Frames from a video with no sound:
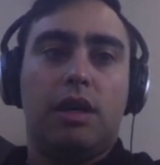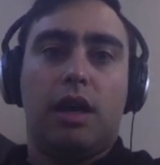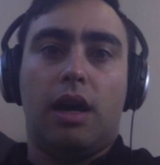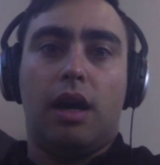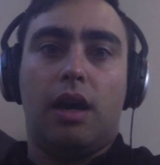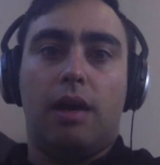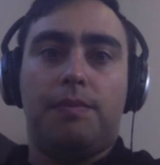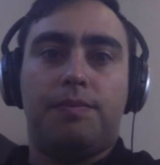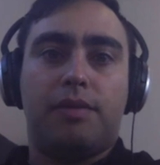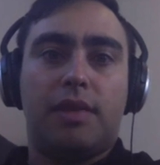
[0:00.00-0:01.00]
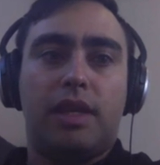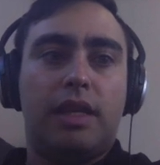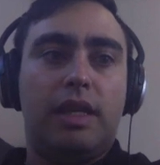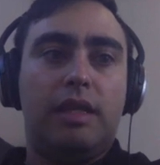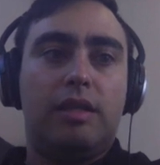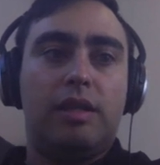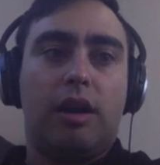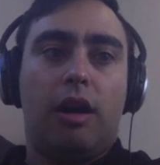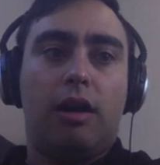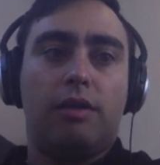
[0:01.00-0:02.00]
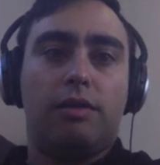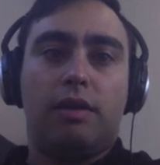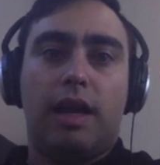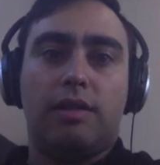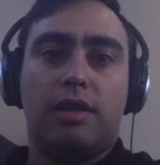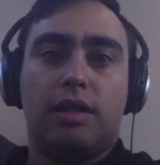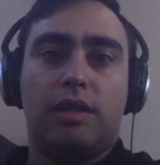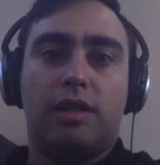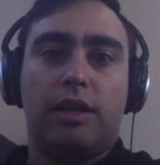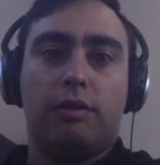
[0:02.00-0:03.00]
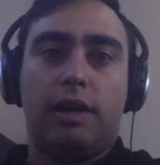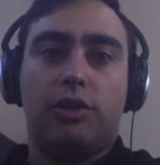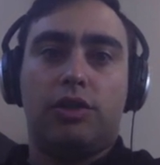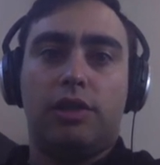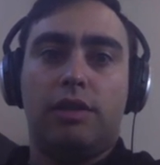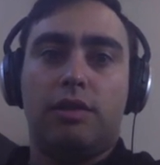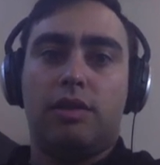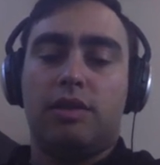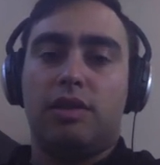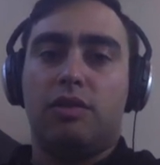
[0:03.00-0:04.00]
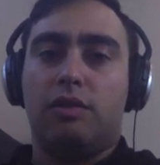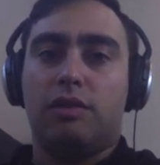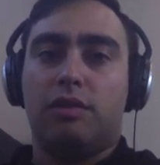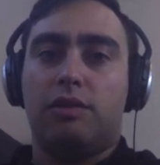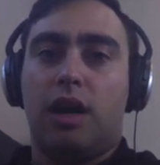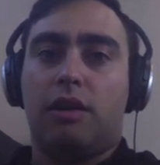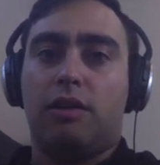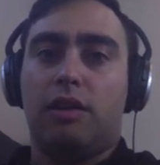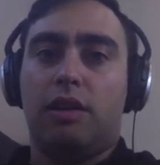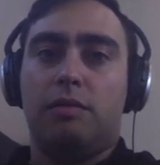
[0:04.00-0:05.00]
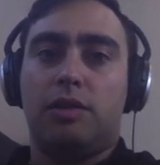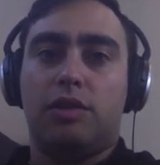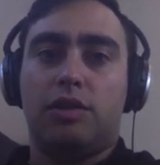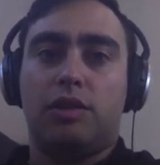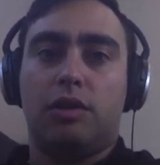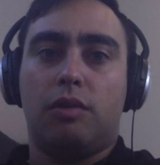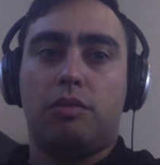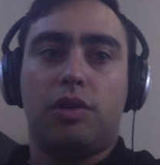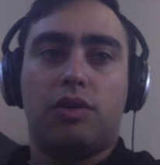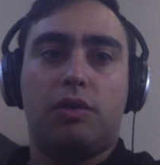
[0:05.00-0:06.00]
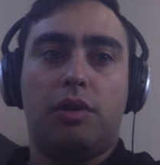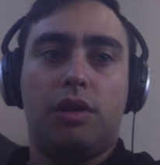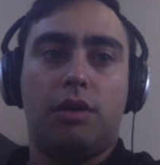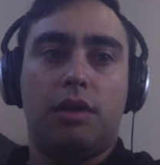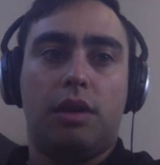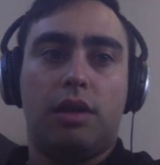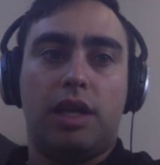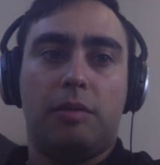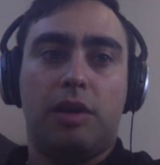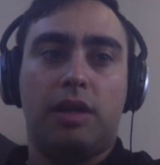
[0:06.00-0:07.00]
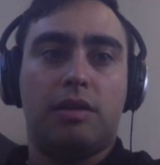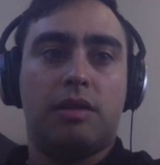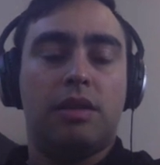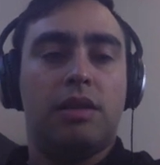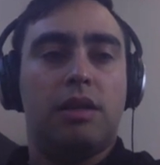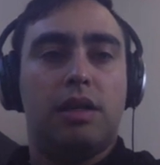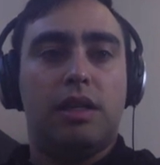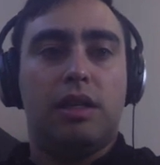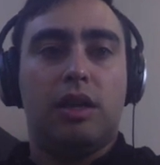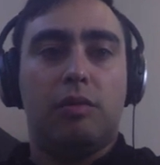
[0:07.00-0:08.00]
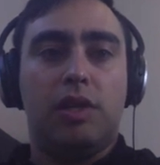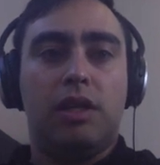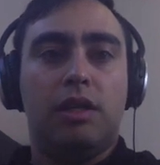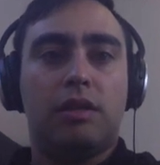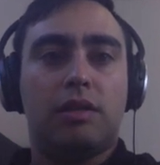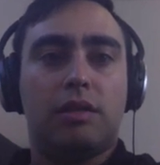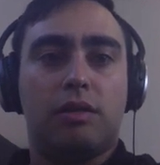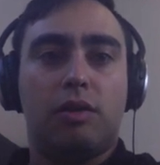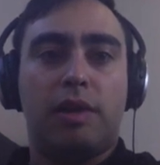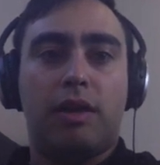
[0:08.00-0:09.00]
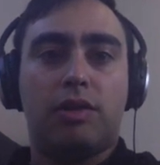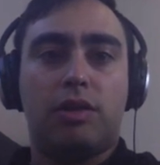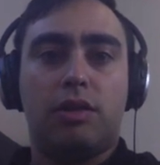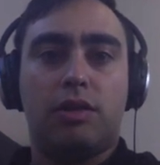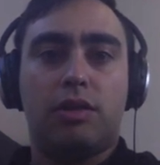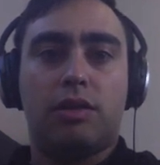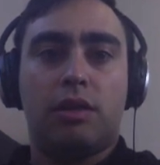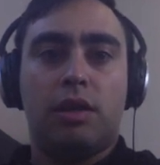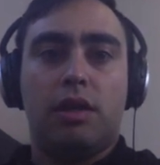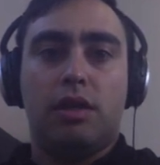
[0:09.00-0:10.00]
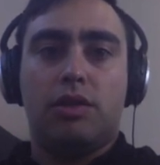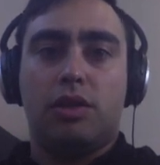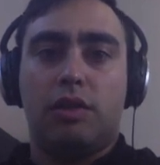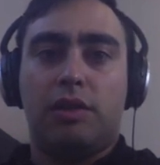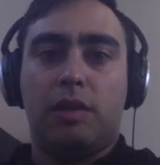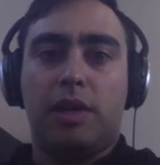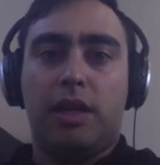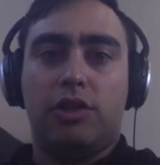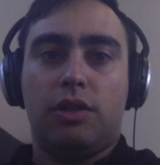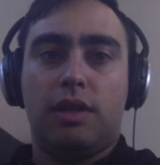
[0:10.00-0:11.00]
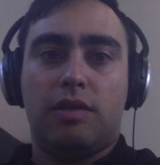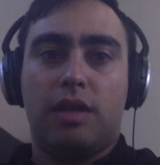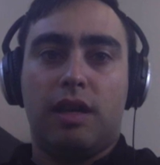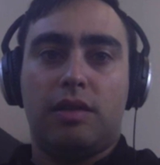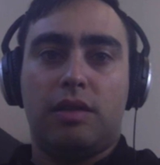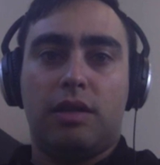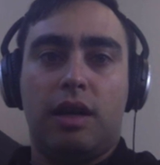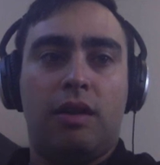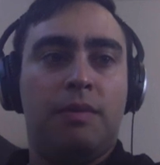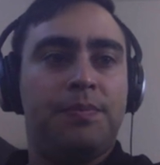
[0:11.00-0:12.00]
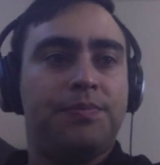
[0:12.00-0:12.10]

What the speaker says: ECR, Elastic Container Registry. This is the equivalent of Docker Hub. It's just your own personal one on AWS. ELBs, load balancers, Certificate Manager, that's the SSL.